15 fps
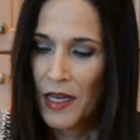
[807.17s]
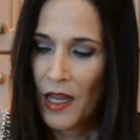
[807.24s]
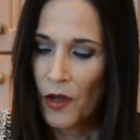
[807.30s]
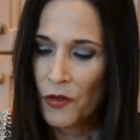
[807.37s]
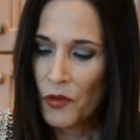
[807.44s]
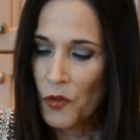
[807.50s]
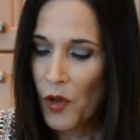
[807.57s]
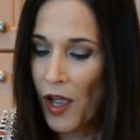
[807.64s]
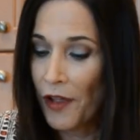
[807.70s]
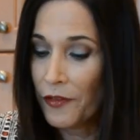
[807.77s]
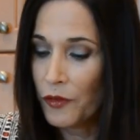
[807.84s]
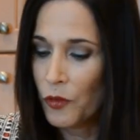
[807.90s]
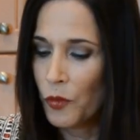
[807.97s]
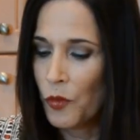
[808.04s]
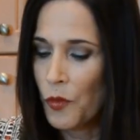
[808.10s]
Now you don't
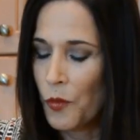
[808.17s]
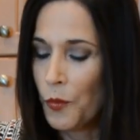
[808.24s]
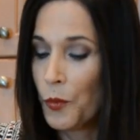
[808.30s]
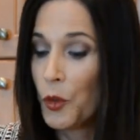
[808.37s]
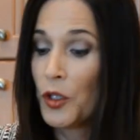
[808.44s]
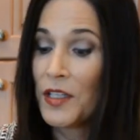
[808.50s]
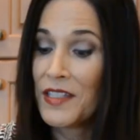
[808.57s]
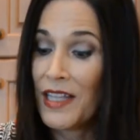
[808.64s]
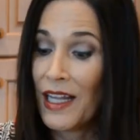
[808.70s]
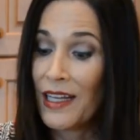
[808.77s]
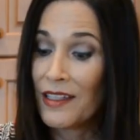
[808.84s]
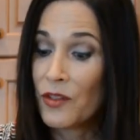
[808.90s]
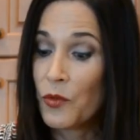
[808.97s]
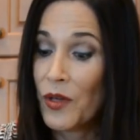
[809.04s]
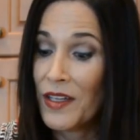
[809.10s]
have to put the
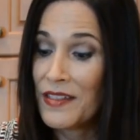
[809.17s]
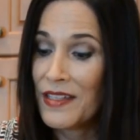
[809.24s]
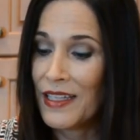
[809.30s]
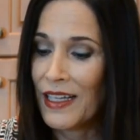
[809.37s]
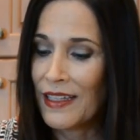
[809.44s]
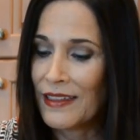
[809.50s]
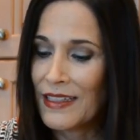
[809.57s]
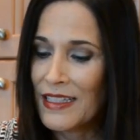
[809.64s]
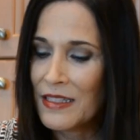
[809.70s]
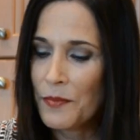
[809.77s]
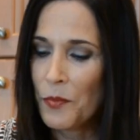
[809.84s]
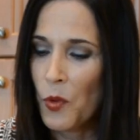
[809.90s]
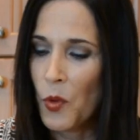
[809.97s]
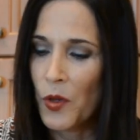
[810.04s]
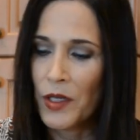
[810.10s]
salad dressing at
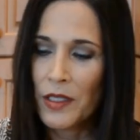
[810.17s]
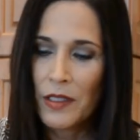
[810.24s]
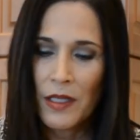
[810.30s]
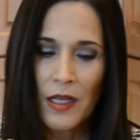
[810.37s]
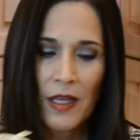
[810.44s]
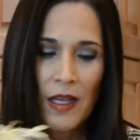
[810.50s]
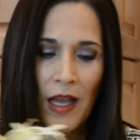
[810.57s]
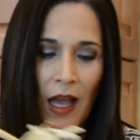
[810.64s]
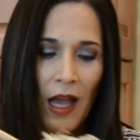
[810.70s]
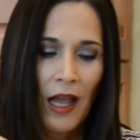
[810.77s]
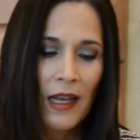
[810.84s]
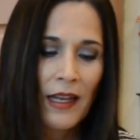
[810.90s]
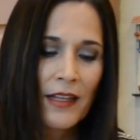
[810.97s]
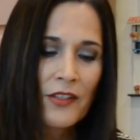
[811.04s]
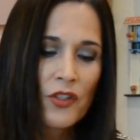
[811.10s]
this point
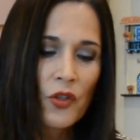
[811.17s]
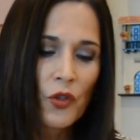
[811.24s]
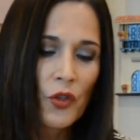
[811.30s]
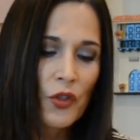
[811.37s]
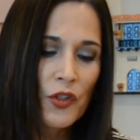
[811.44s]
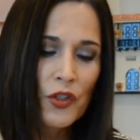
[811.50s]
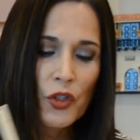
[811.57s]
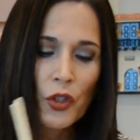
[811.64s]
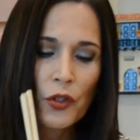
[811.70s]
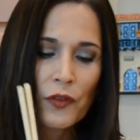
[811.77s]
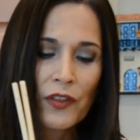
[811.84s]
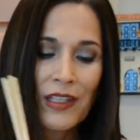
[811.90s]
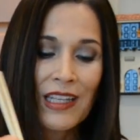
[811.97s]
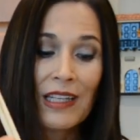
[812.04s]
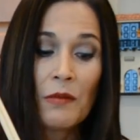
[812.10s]
unless you're going to
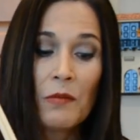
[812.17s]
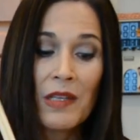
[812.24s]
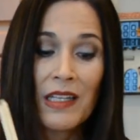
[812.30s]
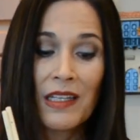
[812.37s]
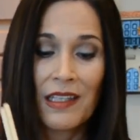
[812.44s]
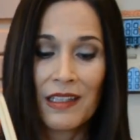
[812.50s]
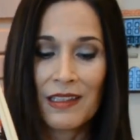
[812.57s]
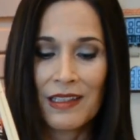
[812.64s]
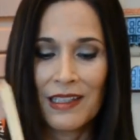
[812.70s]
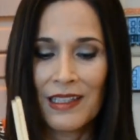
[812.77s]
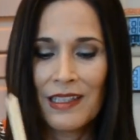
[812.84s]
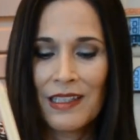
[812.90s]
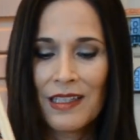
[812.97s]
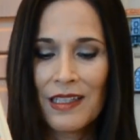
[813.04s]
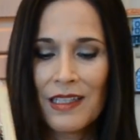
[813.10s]
serve it
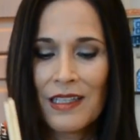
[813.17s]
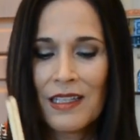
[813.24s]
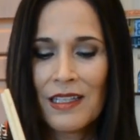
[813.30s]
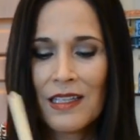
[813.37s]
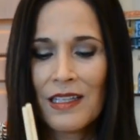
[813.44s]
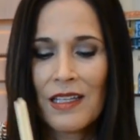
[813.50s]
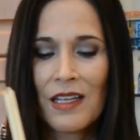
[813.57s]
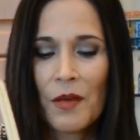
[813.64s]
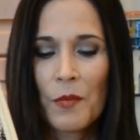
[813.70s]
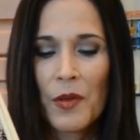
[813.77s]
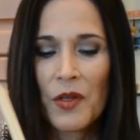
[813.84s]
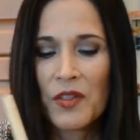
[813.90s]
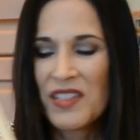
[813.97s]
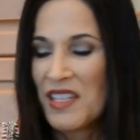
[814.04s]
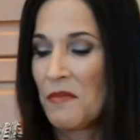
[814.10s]
immediately,
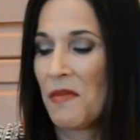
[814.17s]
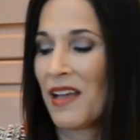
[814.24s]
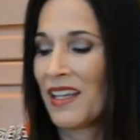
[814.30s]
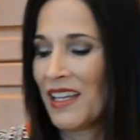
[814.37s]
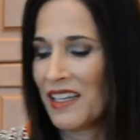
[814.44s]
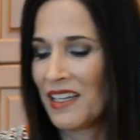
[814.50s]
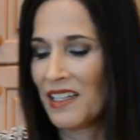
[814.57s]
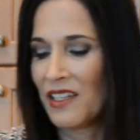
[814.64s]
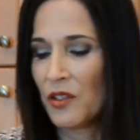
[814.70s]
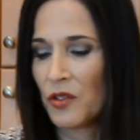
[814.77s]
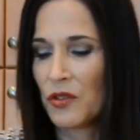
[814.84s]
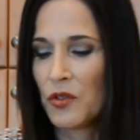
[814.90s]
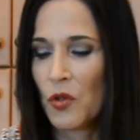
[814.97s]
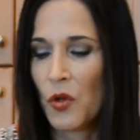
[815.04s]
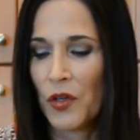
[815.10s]
because it might get a little
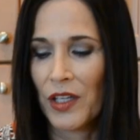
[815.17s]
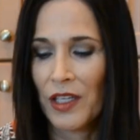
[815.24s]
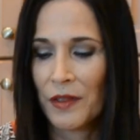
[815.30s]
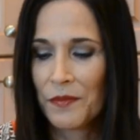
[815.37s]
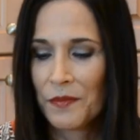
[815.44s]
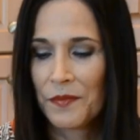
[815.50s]
soggy.